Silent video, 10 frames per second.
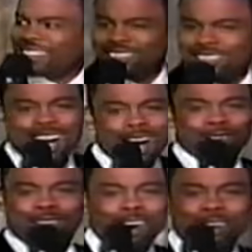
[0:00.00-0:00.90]
you know
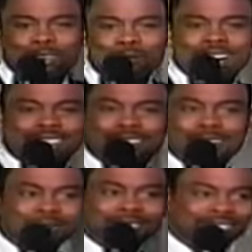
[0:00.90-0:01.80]
Laundromat's coming
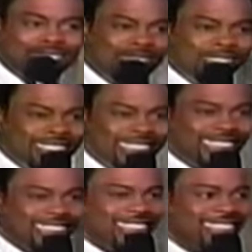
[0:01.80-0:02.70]
soon.
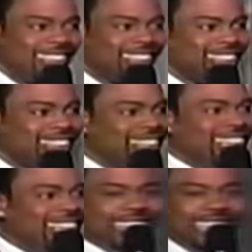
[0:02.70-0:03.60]
And